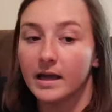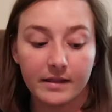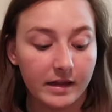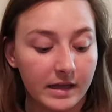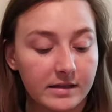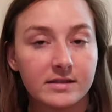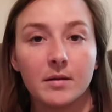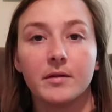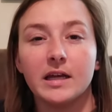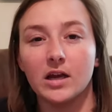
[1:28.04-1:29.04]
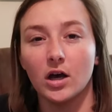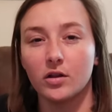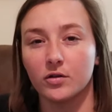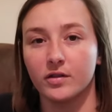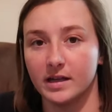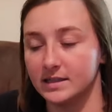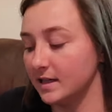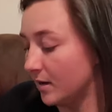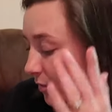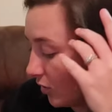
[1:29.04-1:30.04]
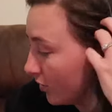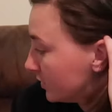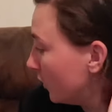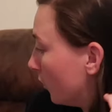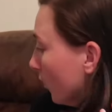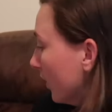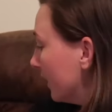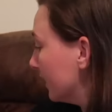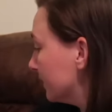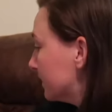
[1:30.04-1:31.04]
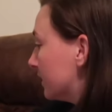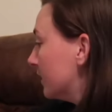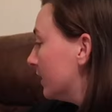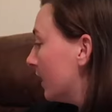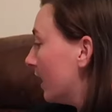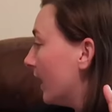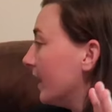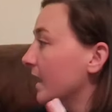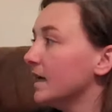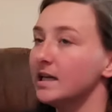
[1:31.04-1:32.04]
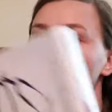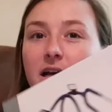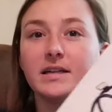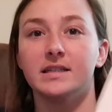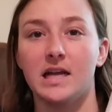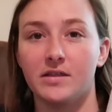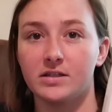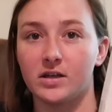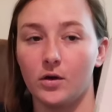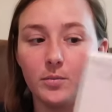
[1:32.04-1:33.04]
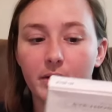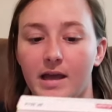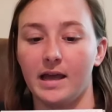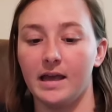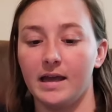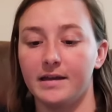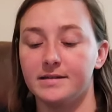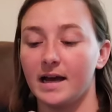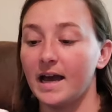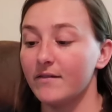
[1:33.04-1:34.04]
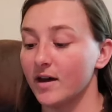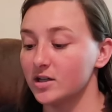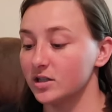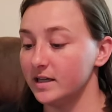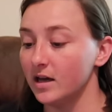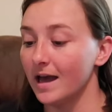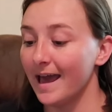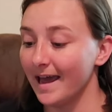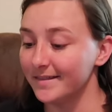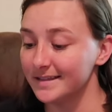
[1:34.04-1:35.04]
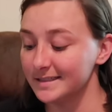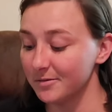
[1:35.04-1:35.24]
And then some of the other things that I bought was, I needed a stethoscope, and I have actually had this